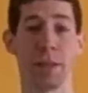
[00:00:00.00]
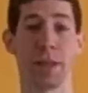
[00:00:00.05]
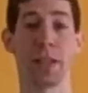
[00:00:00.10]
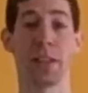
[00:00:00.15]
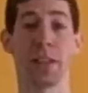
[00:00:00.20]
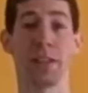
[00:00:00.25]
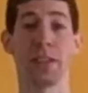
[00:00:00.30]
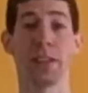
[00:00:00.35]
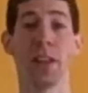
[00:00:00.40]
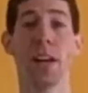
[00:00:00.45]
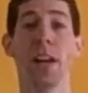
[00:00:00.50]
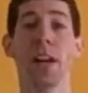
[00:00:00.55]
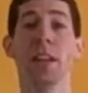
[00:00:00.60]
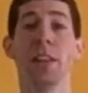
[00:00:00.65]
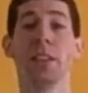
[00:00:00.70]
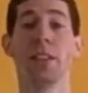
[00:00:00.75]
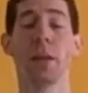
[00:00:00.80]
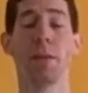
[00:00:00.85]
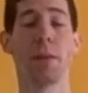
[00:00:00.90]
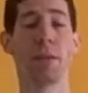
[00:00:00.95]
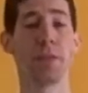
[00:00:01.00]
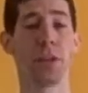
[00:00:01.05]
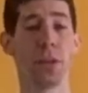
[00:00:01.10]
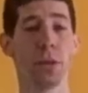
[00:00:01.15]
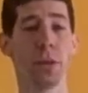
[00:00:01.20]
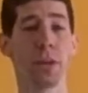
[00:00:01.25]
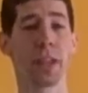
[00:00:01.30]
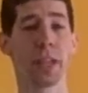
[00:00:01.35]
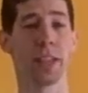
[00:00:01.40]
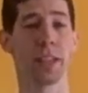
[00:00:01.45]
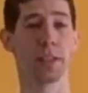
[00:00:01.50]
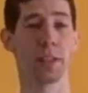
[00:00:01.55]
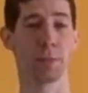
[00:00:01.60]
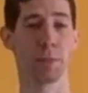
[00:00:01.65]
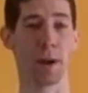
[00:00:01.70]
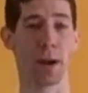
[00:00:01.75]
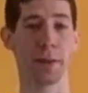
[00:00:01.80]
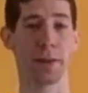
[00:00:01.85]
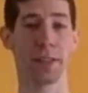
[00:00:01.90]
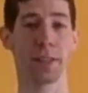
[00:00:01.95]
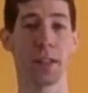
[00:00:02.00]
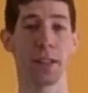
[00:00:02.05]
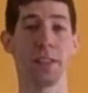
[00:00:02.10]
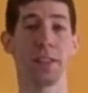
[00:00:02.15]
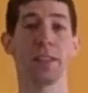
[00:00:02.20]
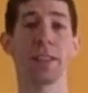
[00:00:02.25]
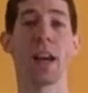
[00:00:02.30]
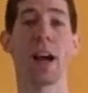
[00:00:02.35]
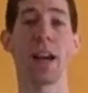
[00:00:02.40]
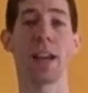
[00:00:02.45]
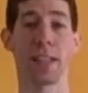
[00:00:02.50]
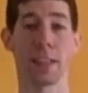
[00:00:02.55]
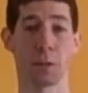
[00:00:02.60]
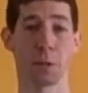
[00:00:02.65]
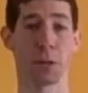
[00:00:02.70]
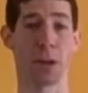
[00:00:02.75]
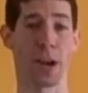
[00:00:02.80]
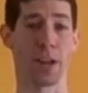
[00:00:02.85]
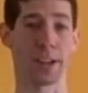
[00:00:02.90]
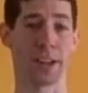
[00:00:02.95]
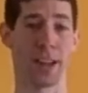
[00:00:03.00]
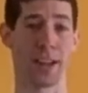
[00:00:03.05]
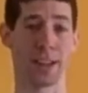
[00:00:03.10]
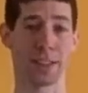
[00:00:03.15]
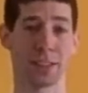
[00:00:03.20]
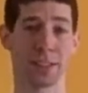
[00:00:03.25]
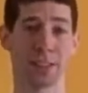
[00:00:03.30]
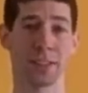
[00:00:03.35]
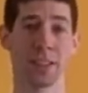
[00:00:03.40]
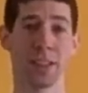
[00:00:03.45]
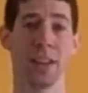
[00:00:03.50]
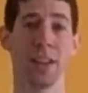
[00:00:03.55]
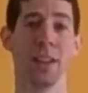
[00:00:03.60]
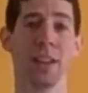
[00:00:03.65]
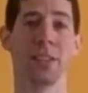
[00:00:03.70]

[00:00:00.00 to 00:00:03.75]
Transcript: Because some of you kids have probably done science projects.